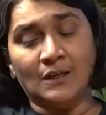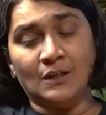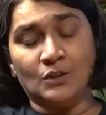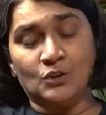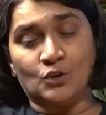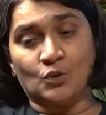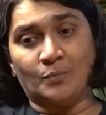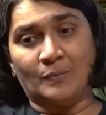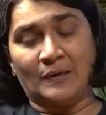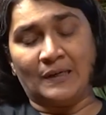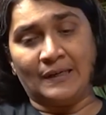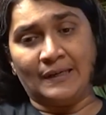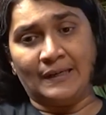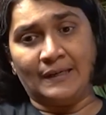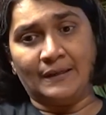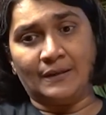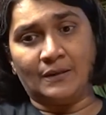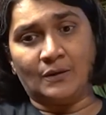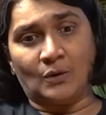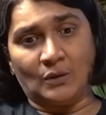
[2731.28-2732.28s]
So
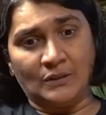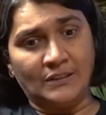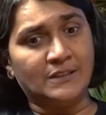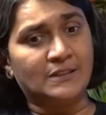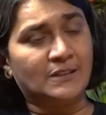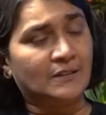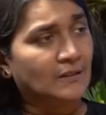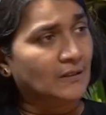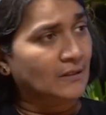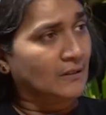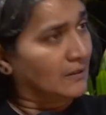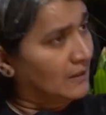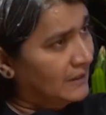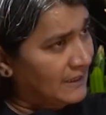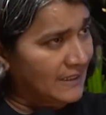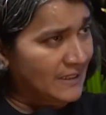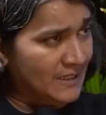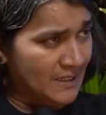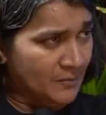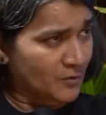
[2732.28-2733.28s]
my colleagues in the
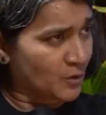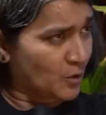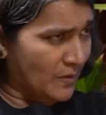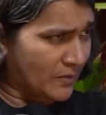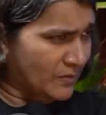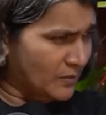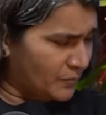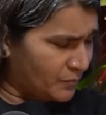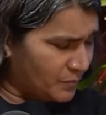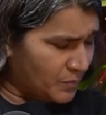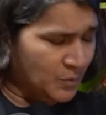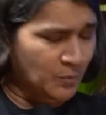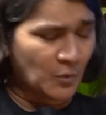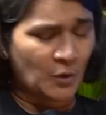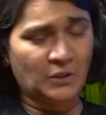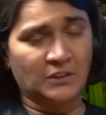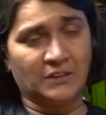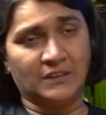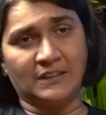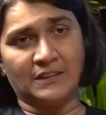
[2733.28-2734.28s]
learning team, so we have a
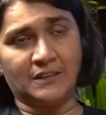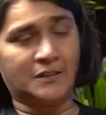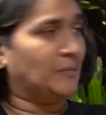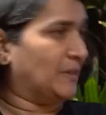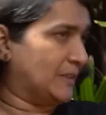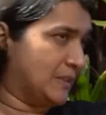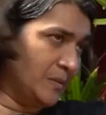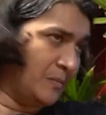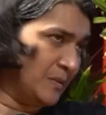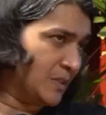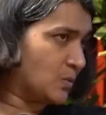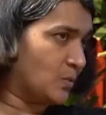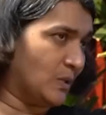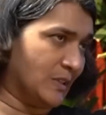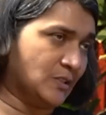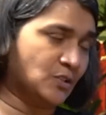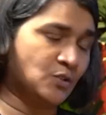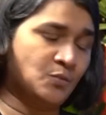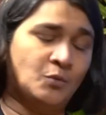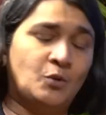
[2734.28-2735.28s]
small learning team. My team is
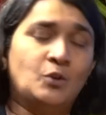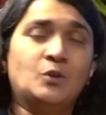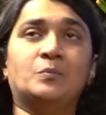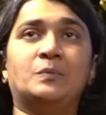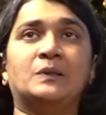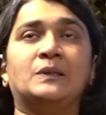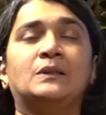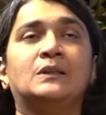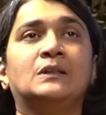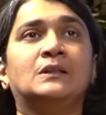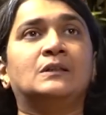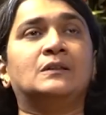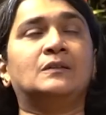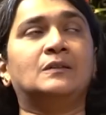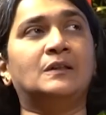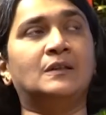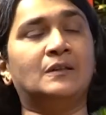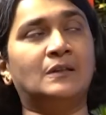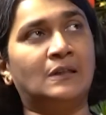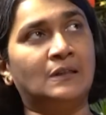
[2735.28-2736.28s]
quite small, but
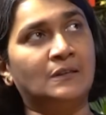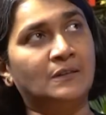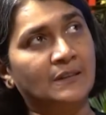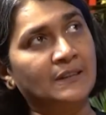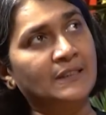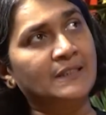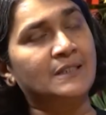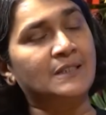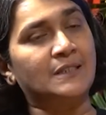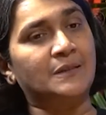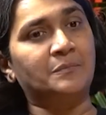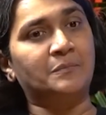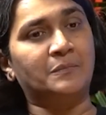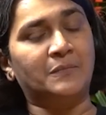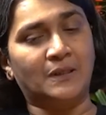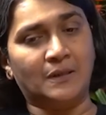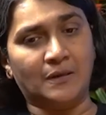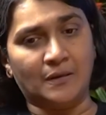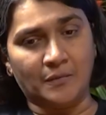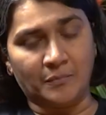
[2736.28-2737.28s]
in our learning team,
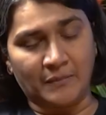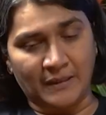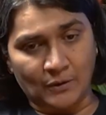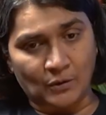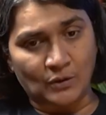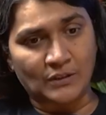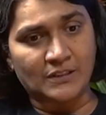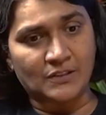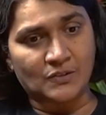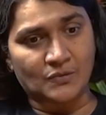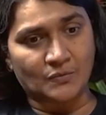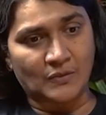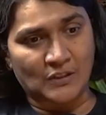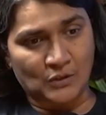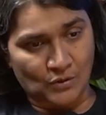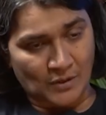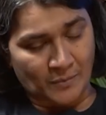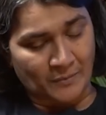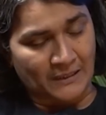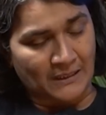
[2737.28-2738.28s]
my colleagues
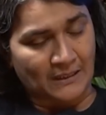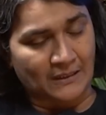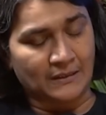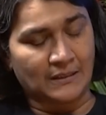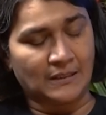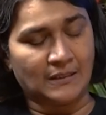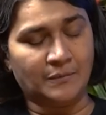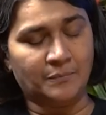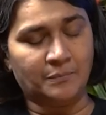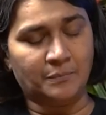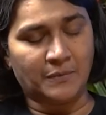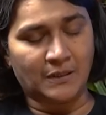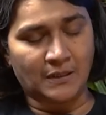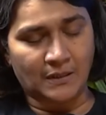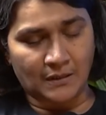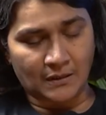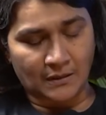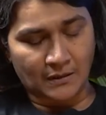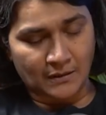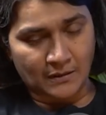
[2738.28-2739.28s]
Vasudha Malani,
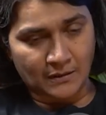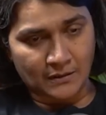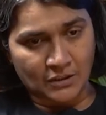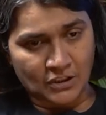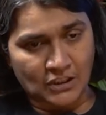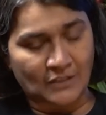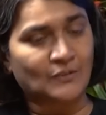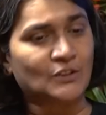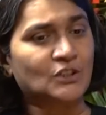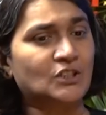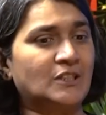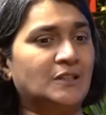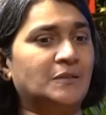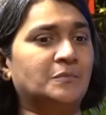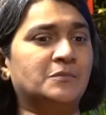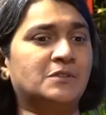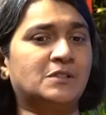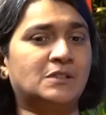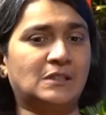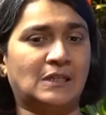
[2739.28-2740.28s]
Shelvin
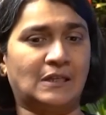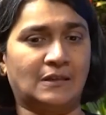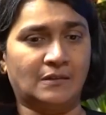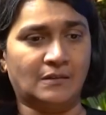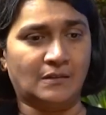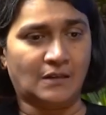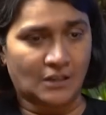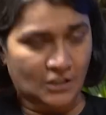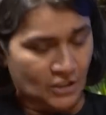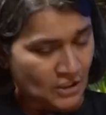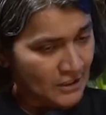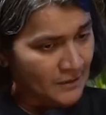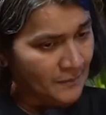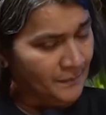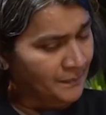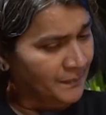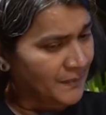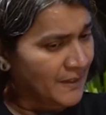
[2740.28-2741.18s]
James, and Harsha,